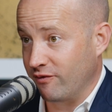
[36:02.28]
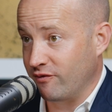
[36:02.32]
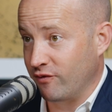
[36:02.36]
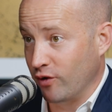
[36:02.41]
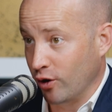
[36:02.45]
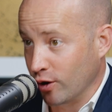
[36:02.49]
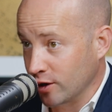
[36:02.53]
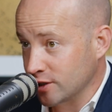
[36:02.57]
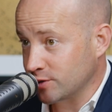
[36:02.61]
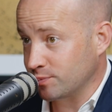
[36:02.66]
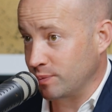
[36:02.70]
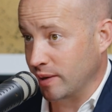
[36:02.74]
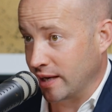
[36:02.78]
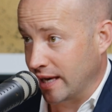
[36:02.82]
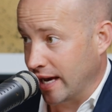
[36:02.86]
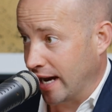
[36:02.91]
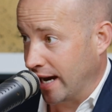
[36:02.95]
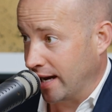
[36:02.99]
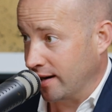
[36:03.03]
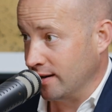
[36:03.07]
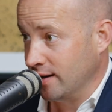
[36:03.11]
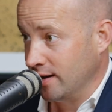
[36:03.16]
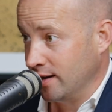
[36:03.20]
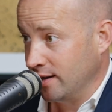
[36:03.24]
first
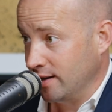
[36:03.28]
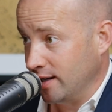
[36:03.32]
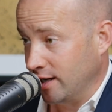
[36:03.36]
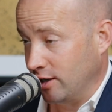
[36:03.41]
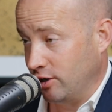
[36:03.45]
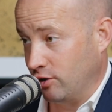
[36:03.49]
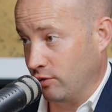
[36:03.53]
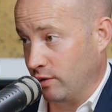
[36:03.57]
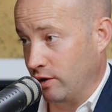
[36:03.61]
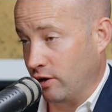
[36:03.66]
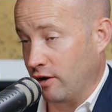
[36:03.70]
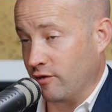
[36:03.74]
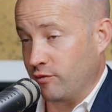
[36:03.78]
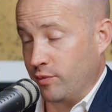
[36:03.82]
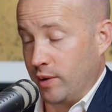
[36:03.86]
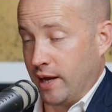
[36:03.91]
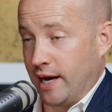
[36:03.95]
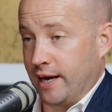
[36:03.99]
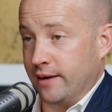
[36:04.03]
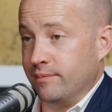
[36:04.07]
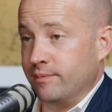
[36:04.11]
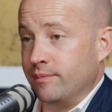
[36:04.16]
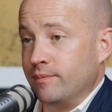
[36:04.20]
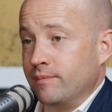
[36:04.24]
began in doing
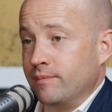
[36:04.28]
off-plan?